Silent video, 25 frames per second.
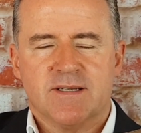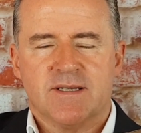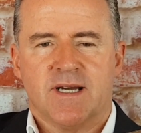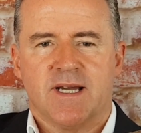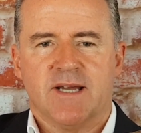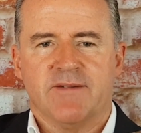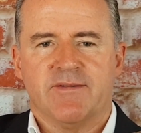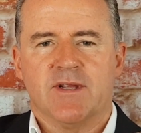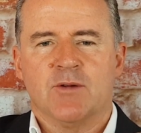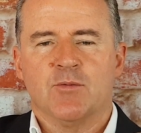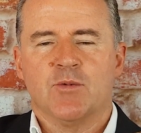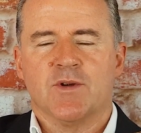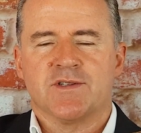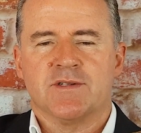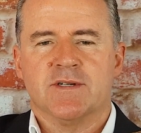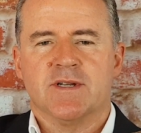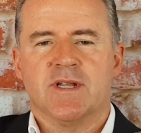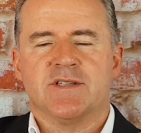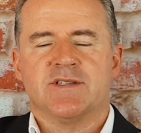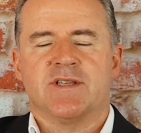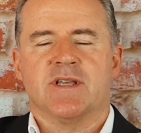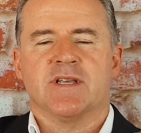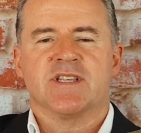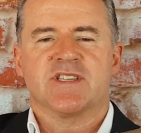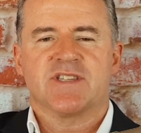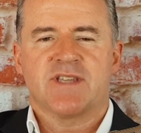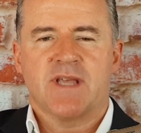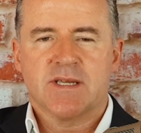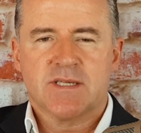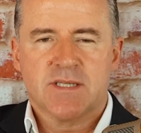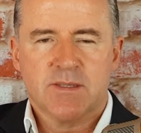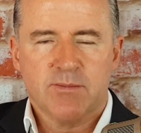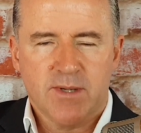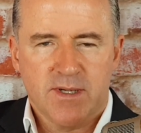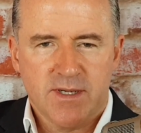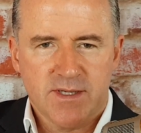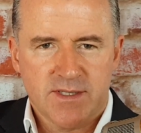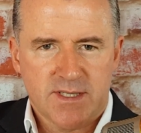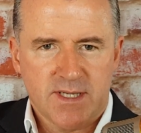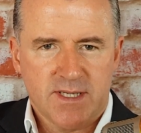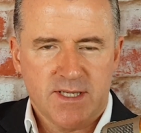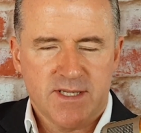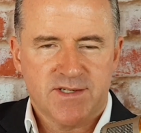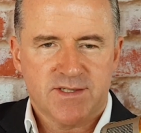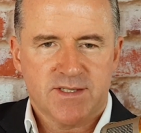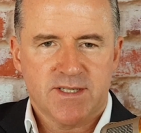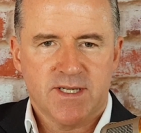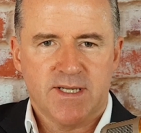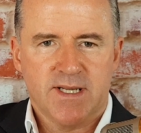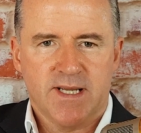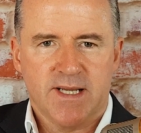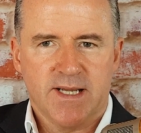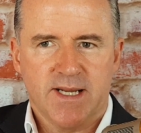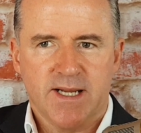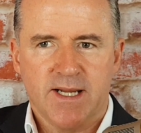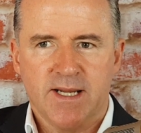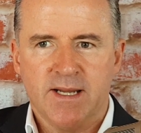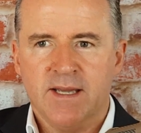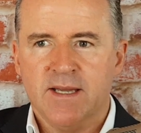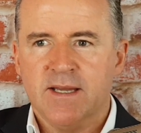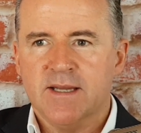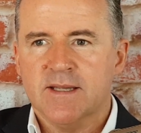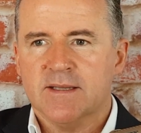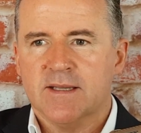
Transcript: Diving wasn't as accessible as it is today.